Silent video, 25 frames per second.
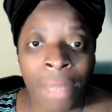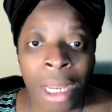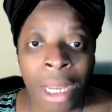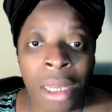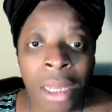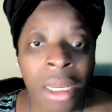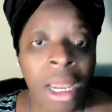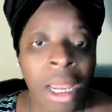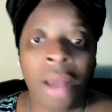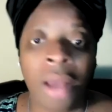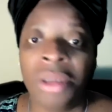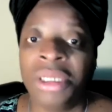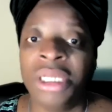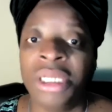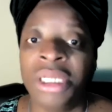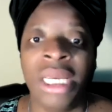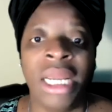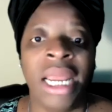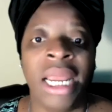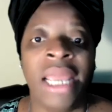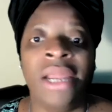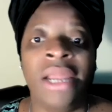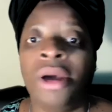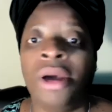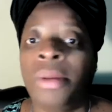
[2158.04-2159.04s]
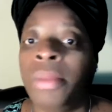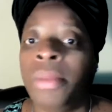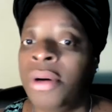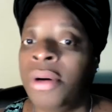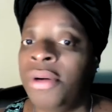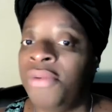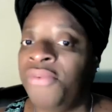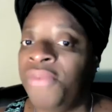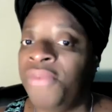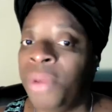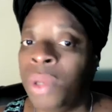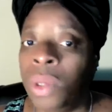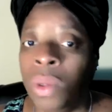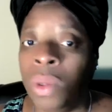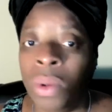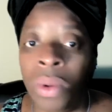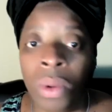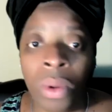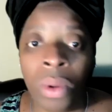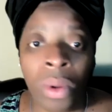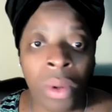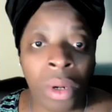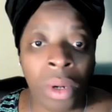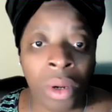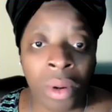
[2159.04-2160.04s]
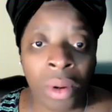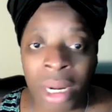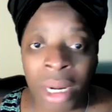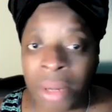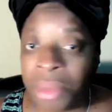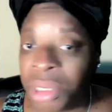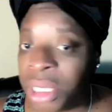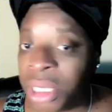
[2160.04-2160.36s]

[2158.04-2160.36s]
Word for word: Y'all see it ain't no more food on them